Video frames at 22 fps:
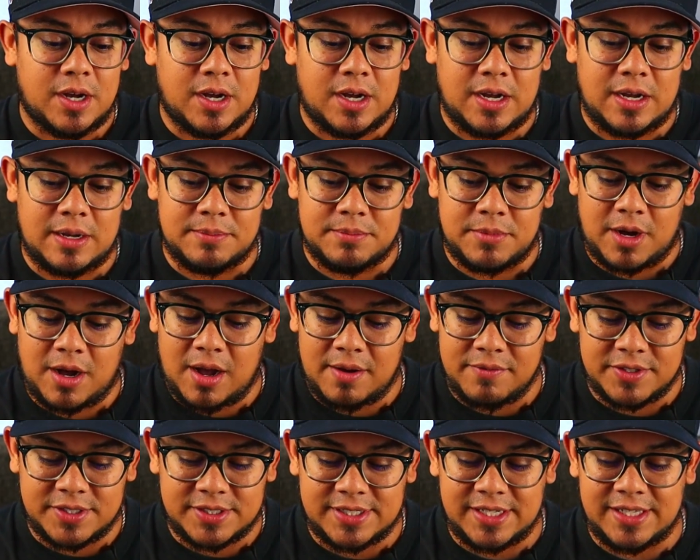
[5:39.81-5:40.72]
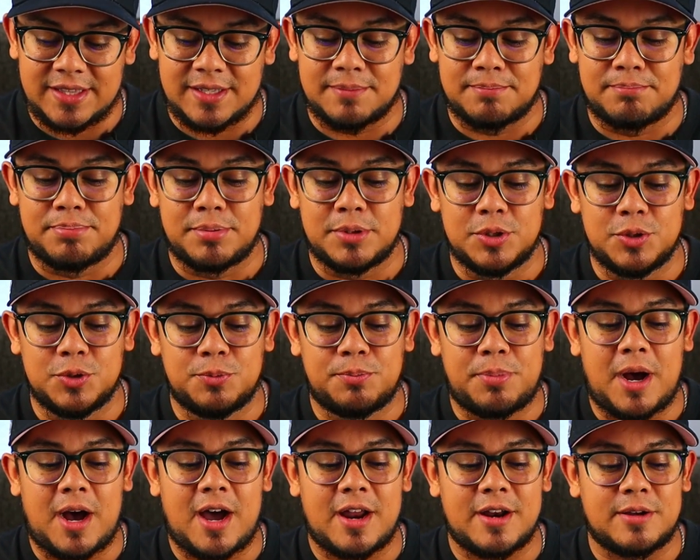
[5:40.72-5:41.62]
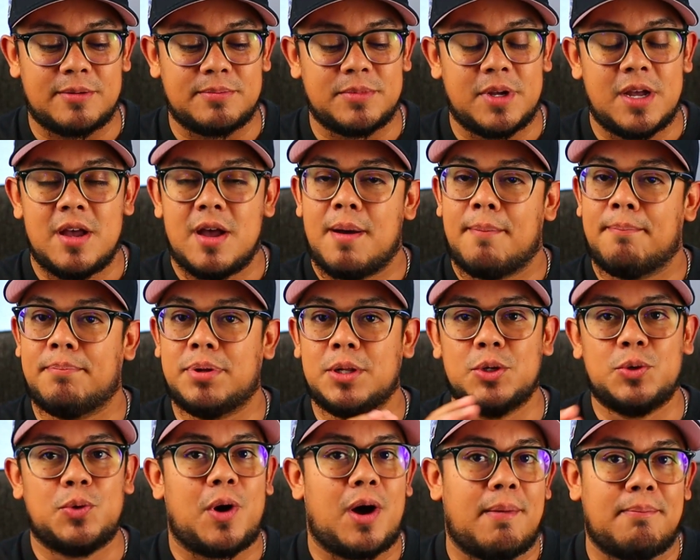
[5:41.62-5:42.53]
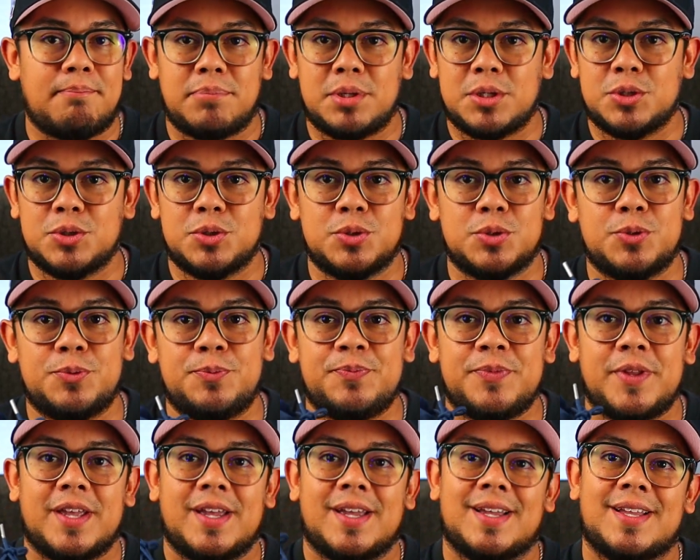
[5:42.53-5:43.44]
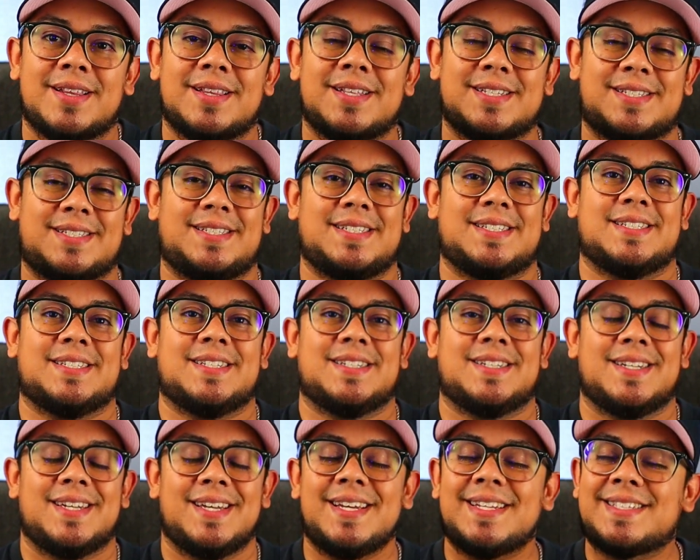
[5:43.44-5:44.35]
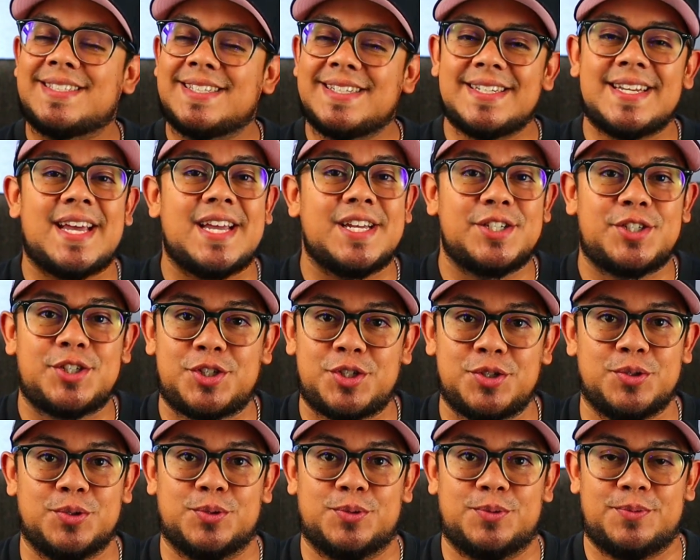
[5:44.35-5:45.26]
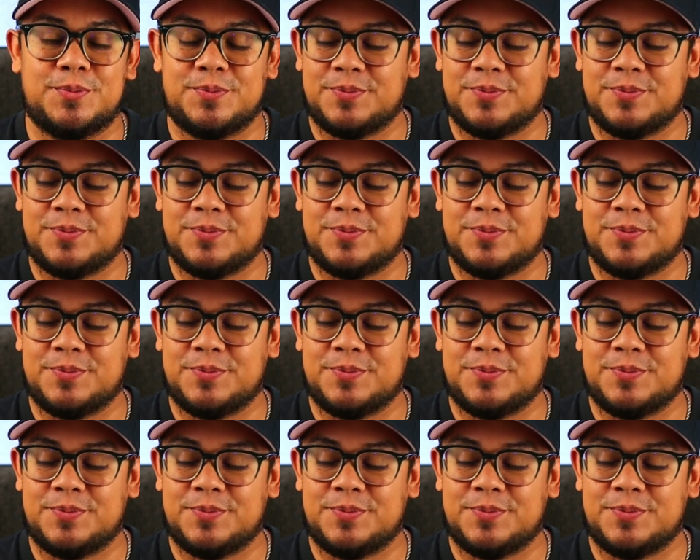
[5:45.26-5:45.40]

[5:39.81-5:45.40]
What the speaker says: Obviously, the blue bottom, blue on blue. Listen, it's a nice shoe.